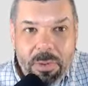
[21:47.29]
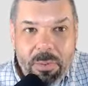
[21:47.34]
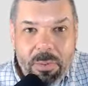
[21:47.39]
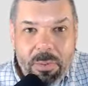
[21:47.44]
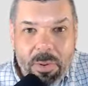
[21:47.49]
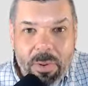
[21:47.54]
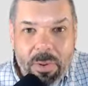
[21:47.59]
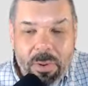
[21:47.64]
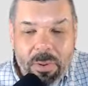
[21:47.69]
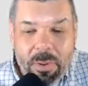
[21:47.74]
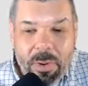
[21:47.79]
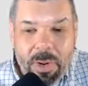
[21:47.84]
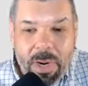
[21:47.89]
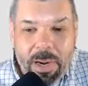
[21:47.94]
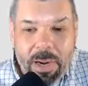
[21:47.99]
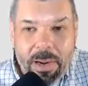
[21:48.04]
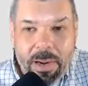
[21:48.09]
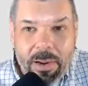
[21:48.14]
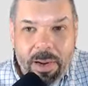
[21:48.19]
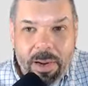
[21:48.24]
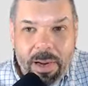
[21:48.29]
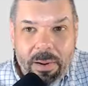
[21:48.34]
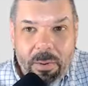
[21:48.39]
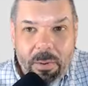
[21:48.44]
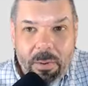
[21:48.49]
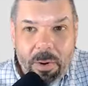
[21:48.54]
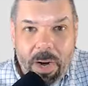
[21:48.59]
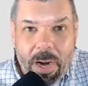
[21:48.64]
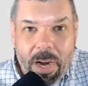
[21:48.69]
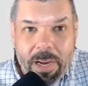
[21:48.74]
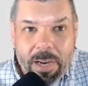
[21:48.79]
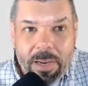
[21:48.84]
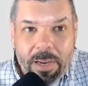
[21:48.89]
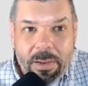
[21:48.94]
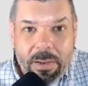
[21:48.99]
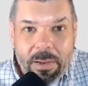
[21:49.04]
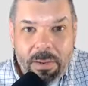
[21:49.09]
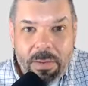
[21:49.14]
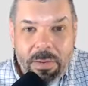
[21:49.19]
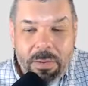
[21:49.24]
We're
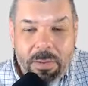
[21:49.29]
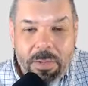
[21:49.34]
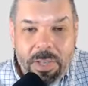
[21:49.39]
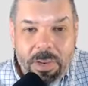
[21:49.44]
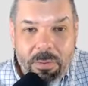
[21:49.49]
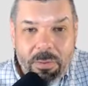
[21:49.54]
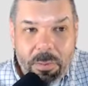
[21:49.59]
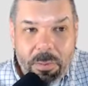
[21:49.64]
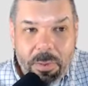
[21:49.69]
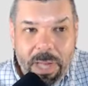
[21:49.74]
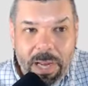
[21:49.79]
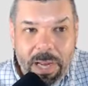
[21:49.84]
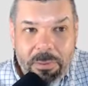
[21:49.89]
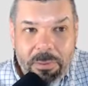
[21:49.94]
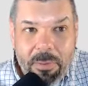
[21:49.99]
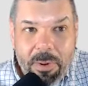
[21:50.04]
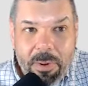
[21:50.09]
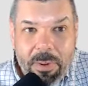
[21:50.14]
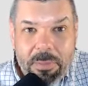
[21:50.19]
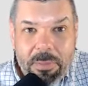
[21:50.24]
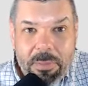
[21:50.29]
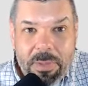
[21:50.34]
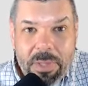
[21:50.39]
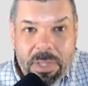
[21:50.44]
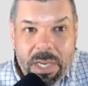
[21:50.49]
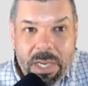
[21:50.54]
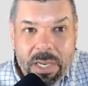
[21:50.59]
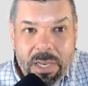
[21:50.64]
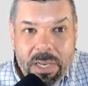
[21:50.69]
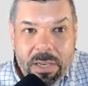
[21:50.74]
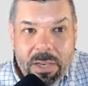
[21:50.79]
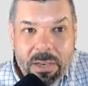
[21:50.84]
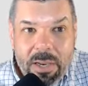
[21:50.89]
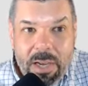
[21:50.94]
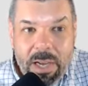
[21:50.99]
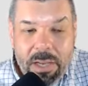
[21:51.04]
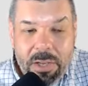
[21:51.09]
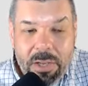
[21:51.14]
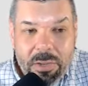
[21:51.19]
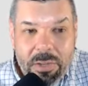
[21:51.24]
on several platforms,
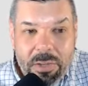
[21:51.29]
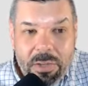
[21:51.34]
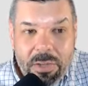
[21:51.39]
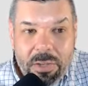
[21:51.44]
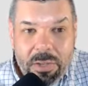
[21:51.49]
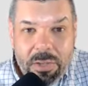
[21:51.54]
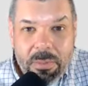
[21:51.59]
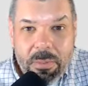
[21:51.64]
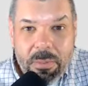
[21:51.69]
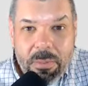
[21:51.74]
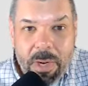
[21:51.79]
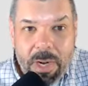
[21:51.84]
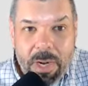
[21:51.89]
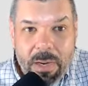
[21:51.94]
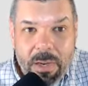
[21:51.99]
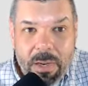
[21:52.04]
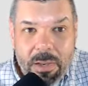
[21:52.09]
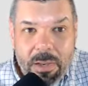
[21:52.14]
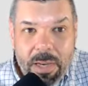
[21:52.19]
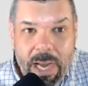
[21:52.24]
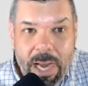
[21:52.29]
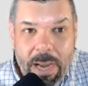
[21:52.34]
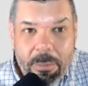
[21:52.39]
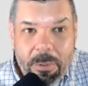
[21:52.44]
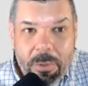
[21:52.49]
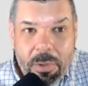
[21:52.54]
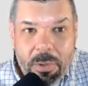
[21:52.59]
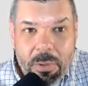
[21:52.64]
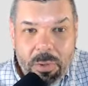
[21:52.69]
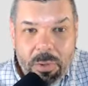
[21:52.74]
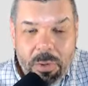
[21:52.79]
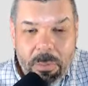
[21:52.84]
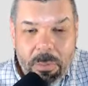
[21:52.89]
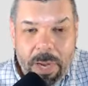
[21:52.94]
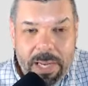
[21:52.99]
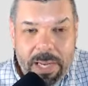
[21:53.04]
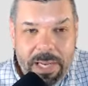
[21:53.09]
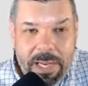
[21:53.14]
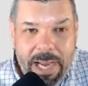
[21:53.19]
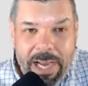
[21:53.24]
YouTube, Apple and Google
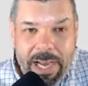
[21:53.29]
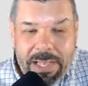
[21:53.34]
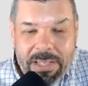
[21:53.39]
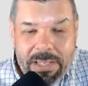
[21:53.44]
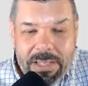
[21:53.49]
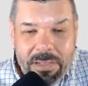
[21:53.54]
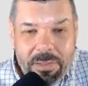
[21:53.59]
Podcasts.